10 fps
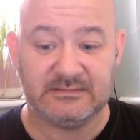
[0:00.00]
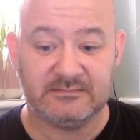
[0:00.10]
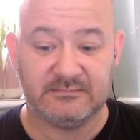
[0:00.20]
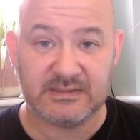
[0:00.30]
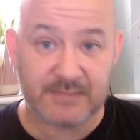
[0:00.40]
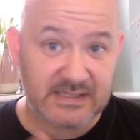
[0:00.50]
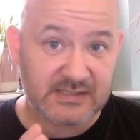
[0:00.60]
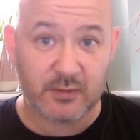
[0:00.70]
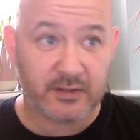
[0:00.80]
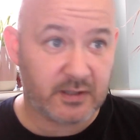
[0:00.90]
It's amazing
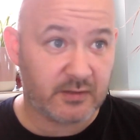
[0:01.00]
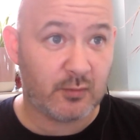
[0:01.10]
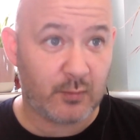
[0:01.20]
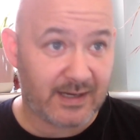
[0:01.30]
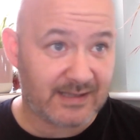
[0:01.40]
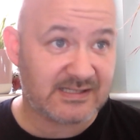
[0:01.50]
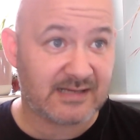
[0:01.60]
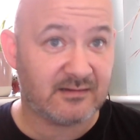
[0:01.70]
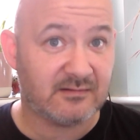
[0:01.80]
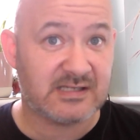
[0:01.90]
what you can do with that
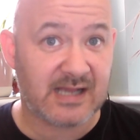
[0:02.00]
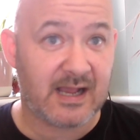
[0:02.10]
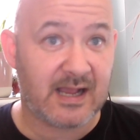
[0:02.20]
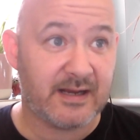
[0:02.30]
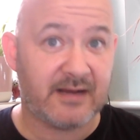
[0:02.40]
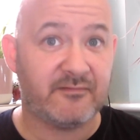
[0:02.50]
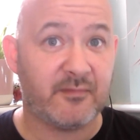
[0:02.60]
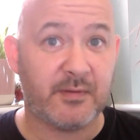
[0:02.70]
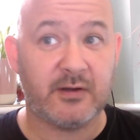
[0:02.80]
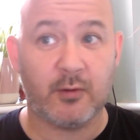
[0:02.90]
settled side and
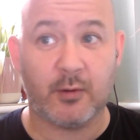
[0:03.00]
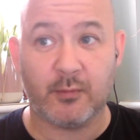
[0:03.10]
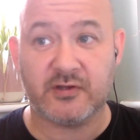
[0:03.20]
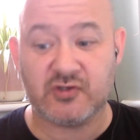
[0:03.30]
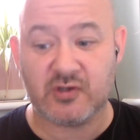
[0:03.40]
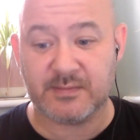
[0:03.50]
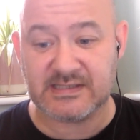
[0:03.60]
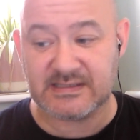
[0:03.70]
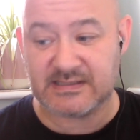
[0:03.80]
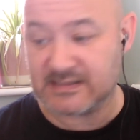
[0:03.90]
everybody knowing what the job is,
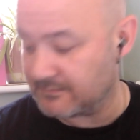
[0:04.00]
isn't it?